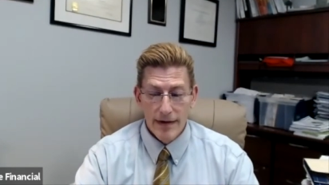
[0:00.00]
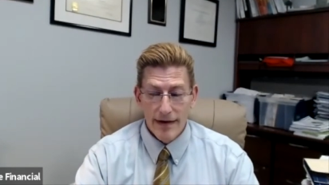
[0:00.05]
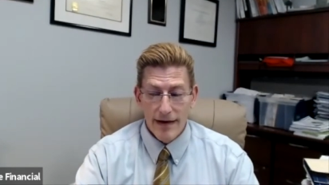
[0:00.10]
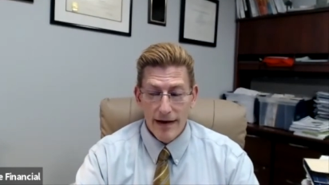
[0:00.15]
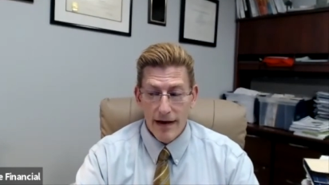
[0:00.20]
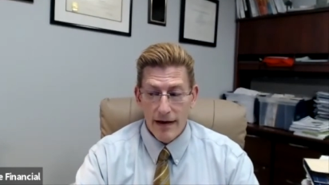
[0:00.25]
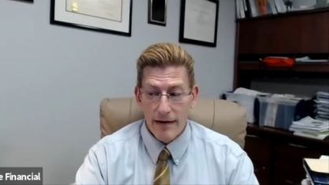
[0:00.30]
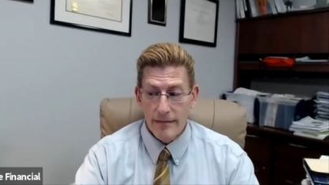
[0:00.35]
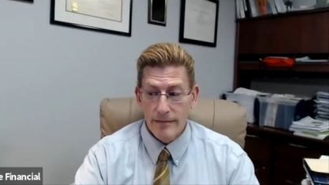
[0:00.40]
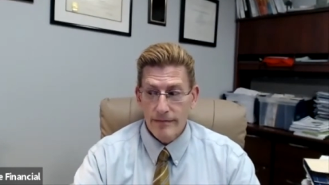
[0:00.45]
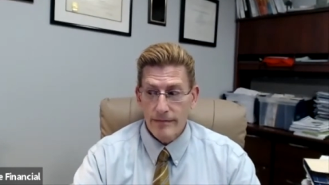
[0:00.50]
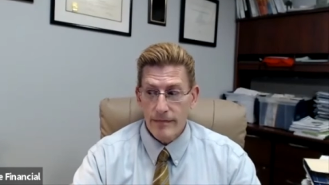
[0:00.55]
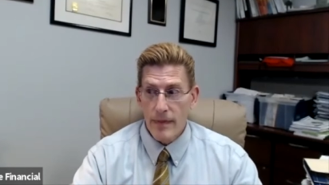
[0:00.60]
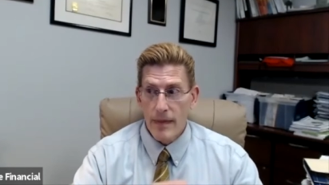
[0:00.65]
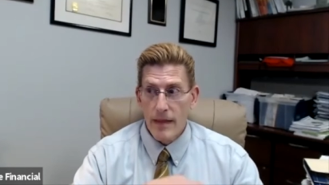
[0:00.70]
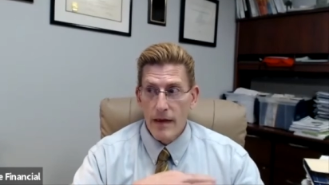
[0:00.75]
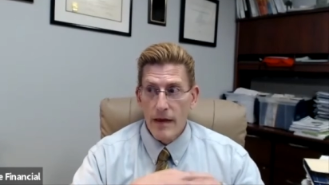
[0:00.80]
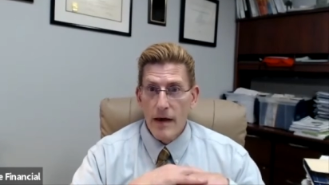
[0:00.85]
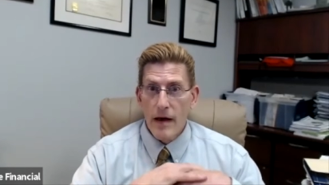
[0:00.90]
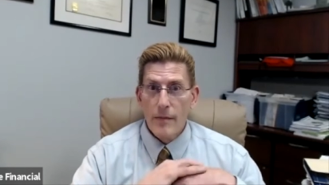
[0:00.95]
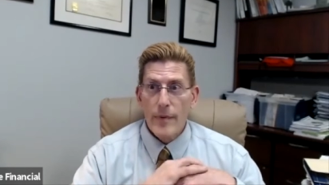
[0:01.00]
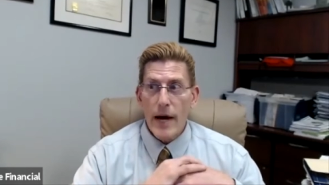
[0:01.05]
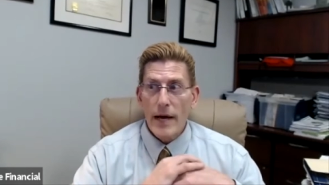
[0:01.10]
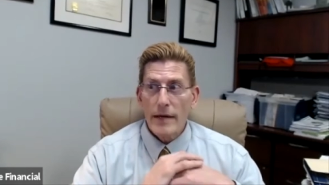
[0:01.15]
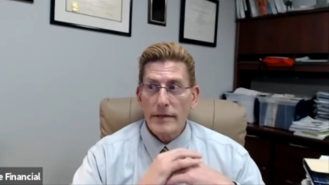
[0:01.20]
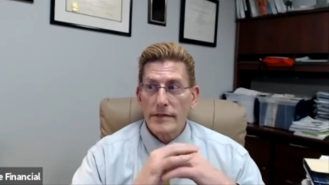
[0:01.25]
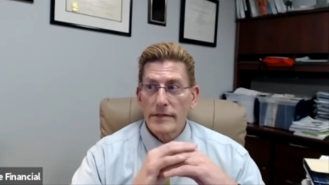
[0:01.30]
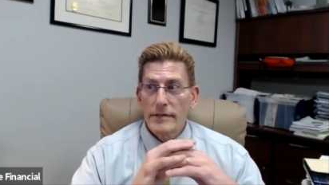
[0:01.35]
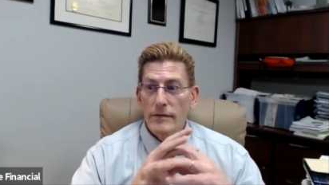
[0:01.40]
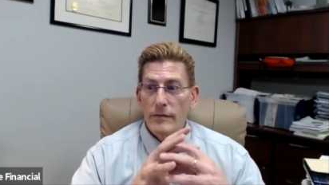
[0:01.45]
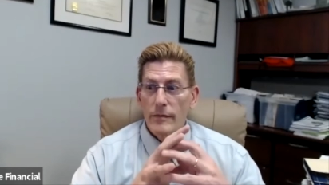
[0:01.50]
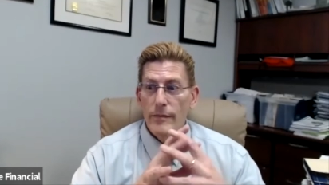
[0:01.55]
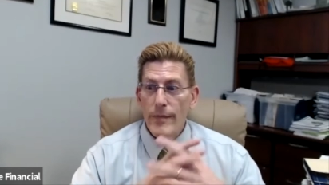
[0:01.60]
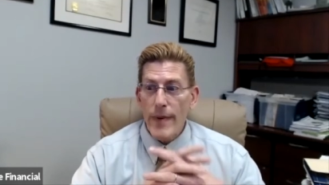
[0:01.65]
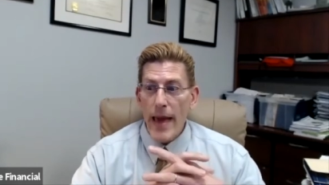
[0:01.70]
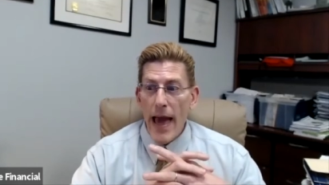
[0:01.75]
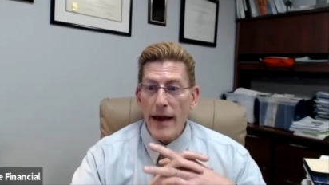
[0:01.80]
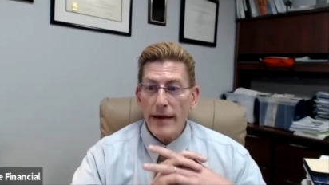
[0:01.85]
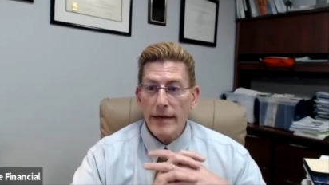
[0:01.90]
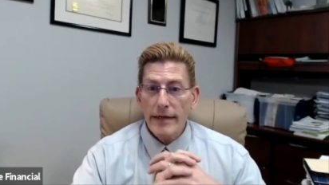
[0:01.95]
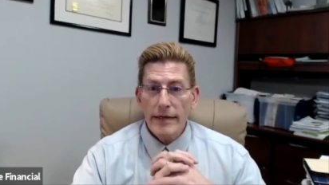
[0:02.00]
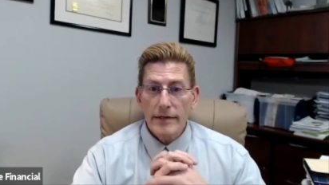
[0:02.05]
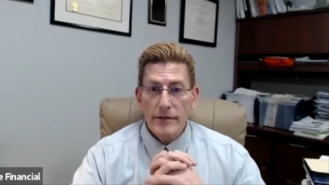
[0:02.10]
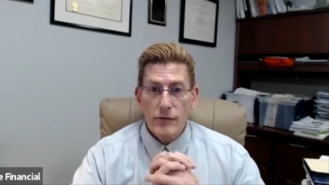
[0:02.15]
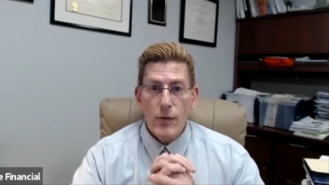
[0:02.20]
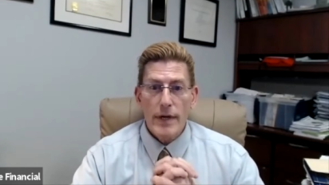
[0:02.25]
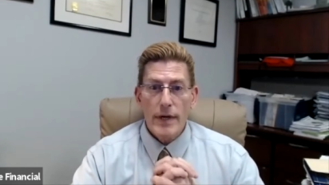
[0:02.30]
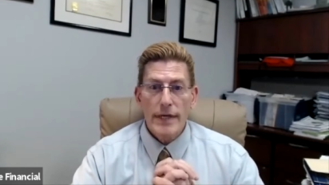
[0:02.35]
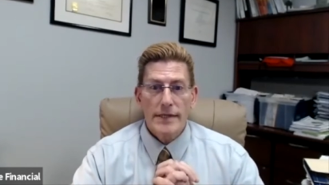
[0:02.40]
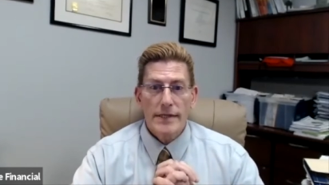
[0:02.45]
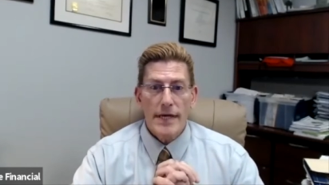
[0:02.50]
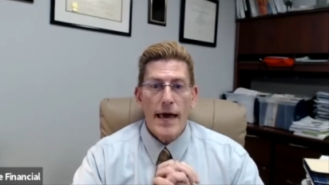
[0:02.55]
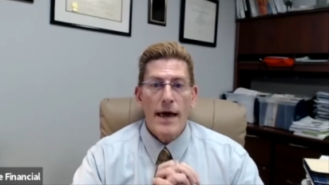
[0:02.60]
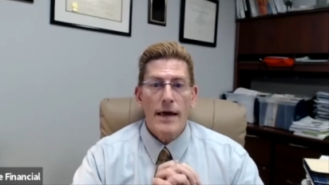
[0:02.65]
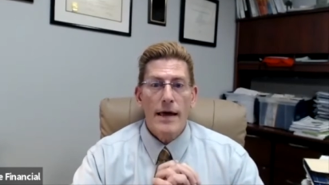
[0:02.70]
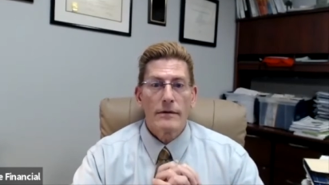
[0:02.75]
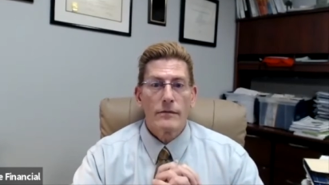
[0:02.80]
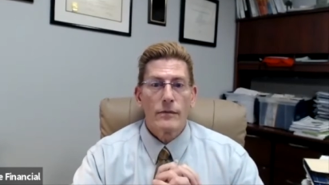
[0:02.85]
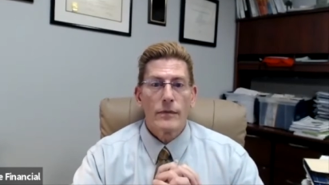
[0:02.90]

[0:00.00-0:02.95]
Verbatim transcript: Um, but back in 2010,